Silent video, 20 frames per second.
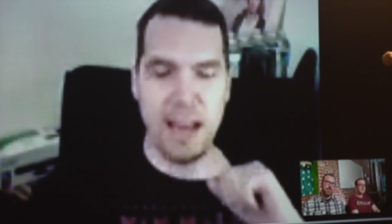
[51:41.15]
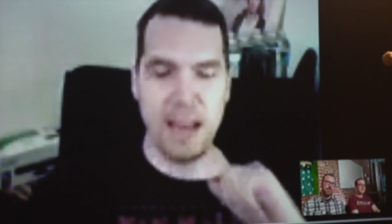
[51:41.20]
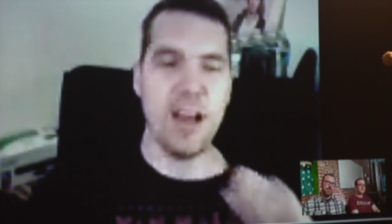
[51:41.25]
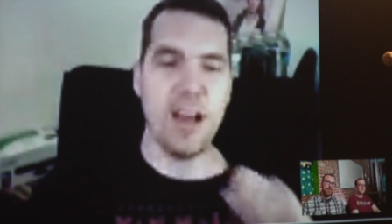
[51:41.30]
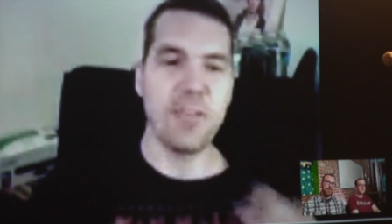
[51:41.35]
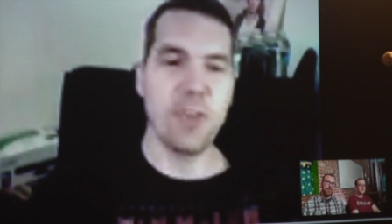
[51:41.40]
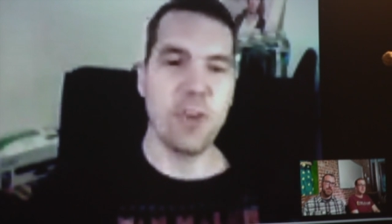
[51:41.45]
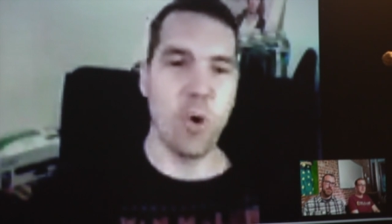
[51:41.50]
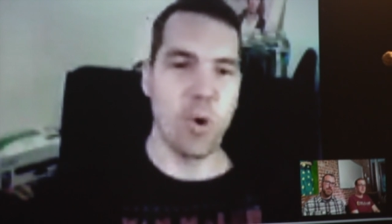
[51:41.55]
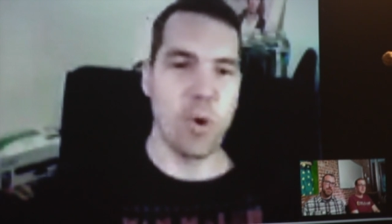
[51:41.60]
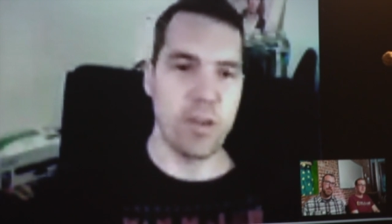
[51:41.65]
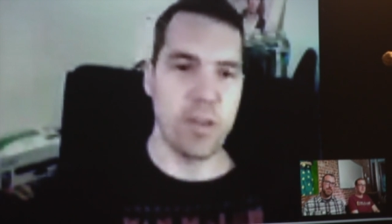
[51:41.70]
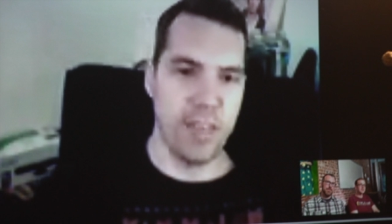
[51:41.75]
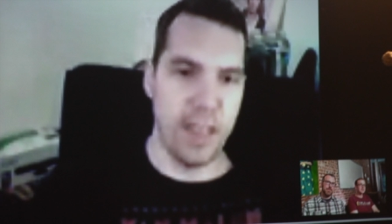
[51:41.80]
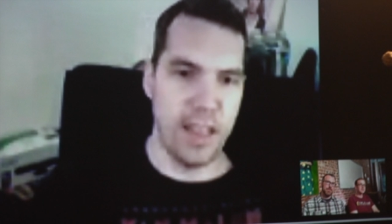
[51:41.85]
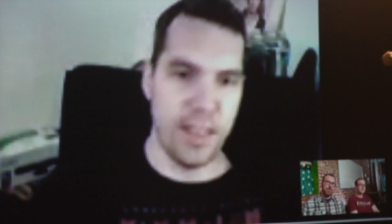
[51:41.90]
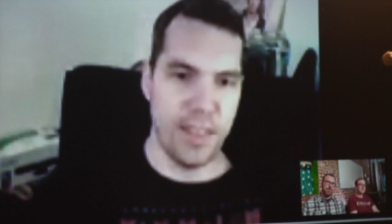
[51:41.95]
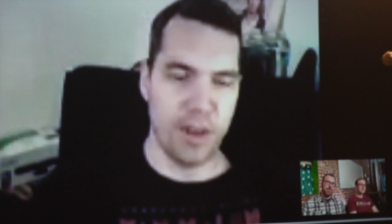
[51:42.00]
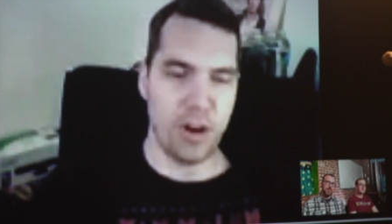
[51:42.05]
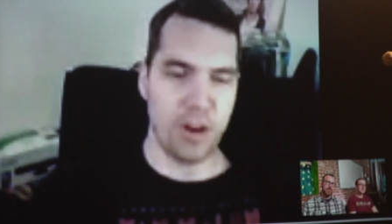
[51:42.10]
And of course,
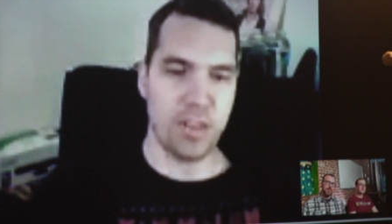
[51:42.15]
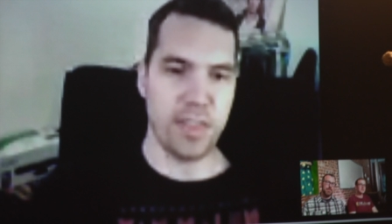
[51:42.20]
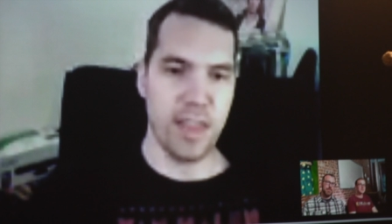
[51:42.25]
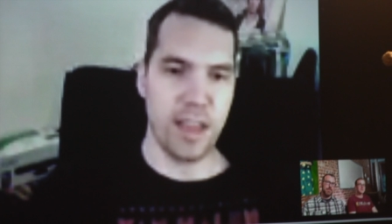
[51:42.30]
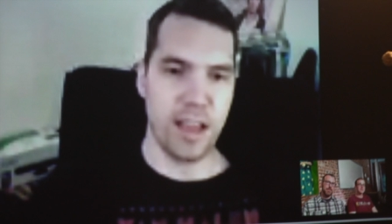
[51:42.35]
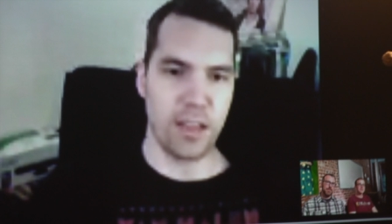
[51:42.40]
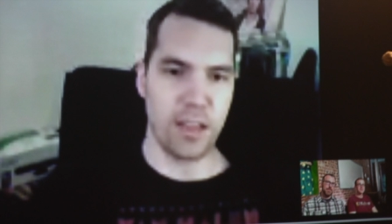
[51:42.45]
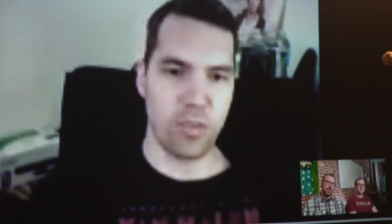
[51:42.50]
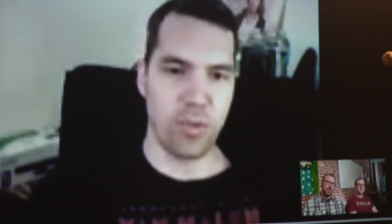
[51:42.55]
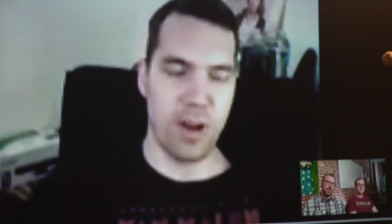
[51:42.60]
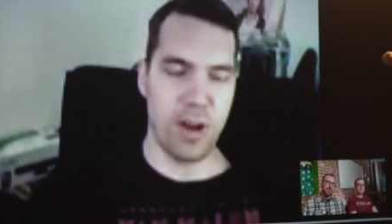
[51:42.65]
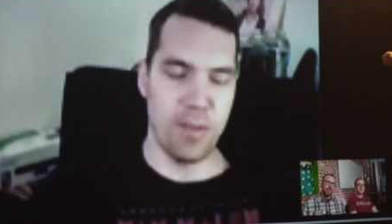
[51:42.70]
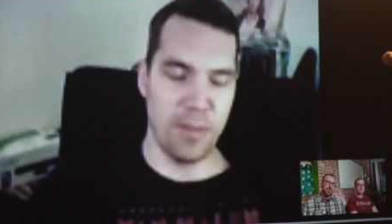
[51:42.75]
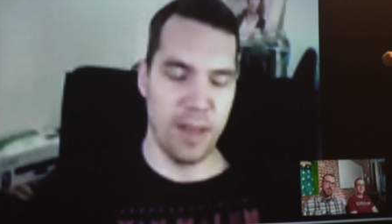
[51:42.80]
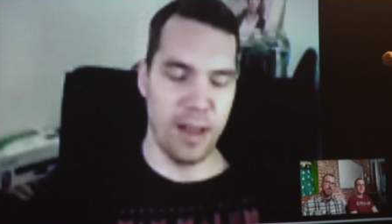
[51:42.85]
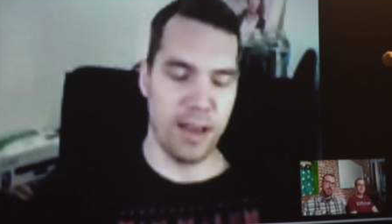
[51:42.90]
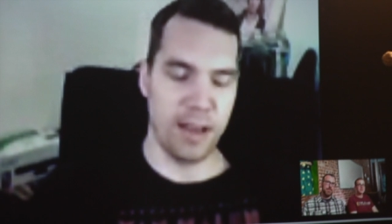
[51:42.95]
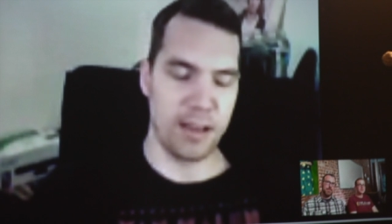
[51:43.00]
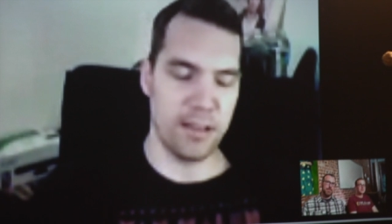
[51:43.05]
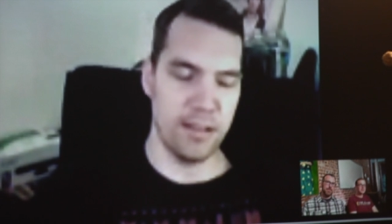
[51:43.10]
then there are things where I'm
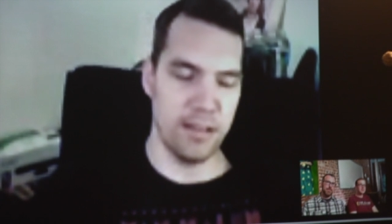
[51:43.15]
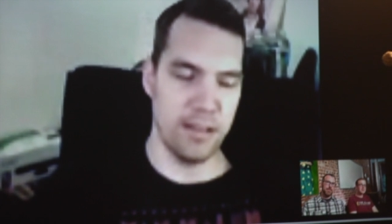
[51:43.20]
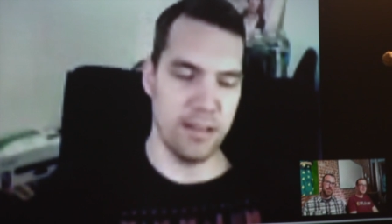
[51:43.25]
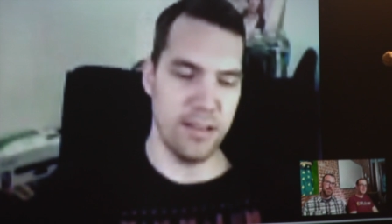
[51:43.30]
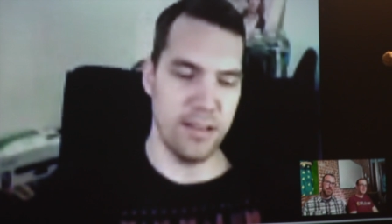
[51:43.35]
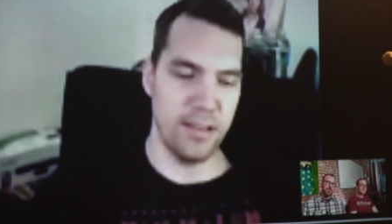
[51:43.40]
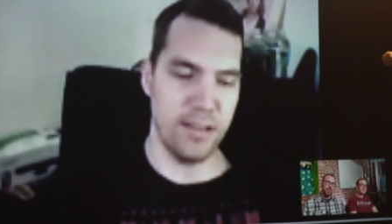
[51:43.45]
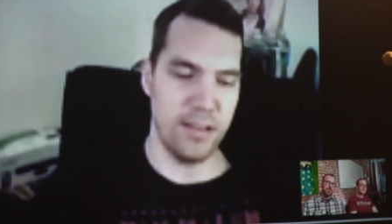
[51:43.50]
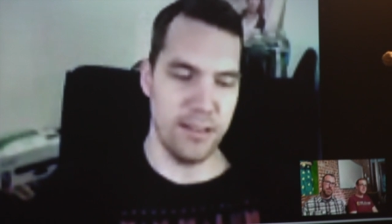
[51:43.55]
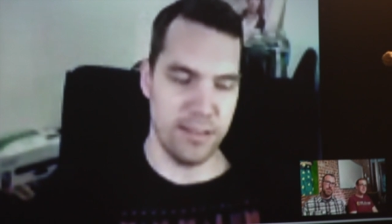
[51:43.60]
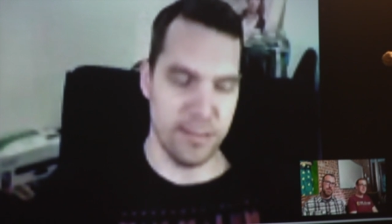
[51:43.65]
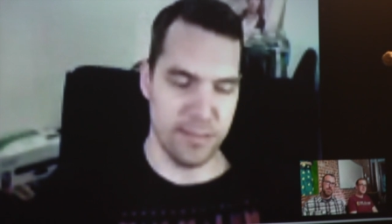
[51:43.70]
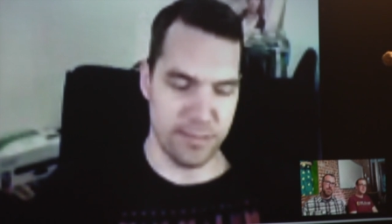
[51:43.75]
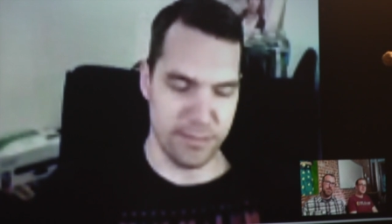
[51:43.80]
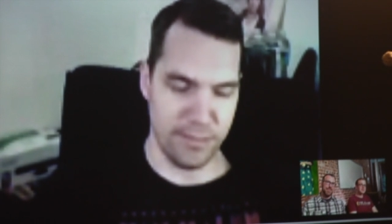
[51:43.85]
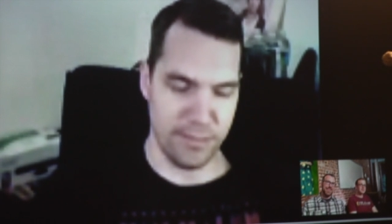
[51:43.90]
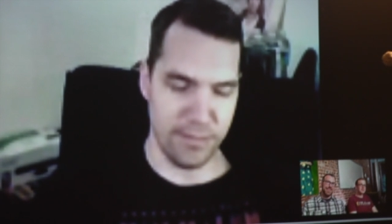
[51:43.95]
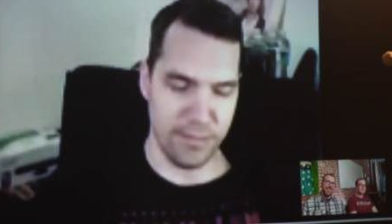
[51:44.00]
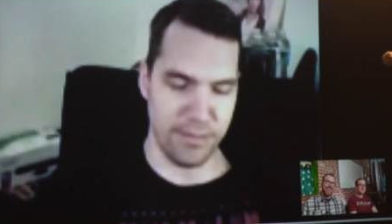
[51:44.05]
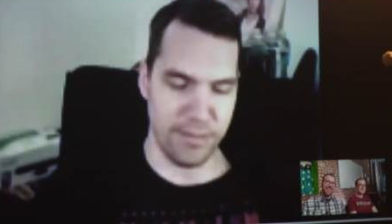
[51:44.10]
like,
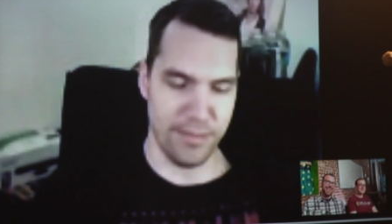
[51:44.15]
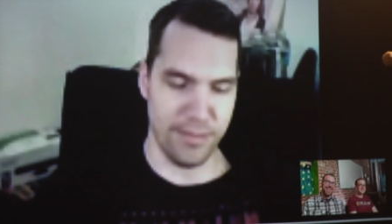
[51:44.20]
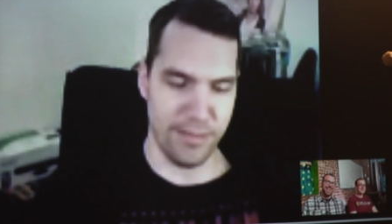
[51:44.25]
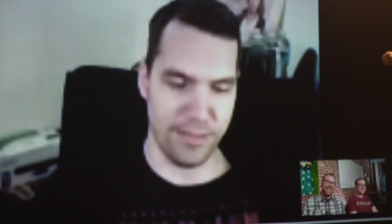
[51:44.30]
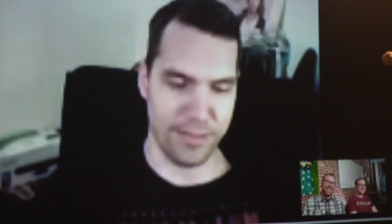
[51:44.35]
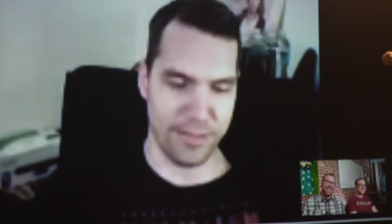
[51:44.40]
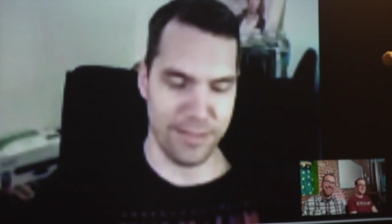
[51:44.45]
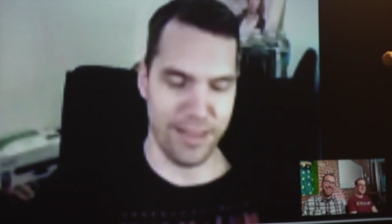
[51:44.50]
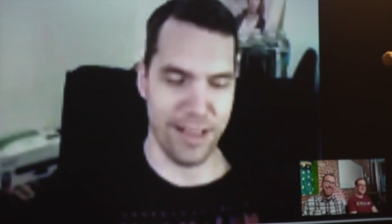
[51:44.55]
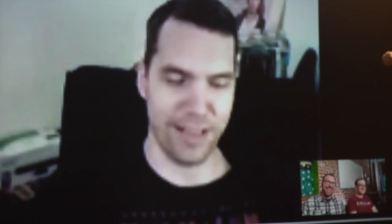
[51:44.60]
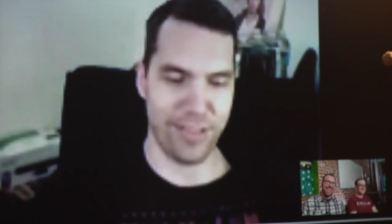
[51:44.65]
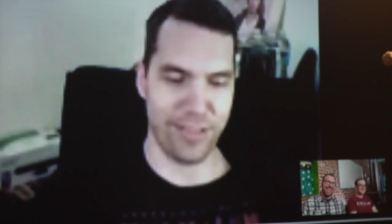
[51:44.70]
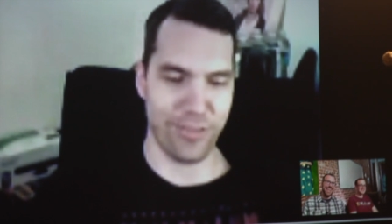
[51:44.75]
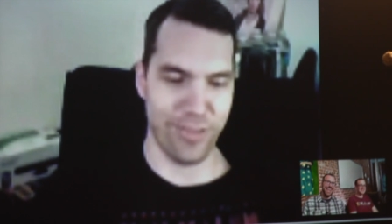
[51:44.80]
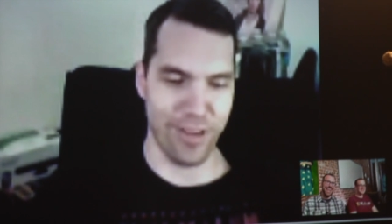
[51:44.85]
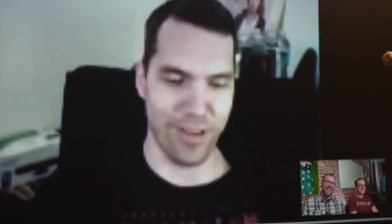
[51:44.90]
oh, that's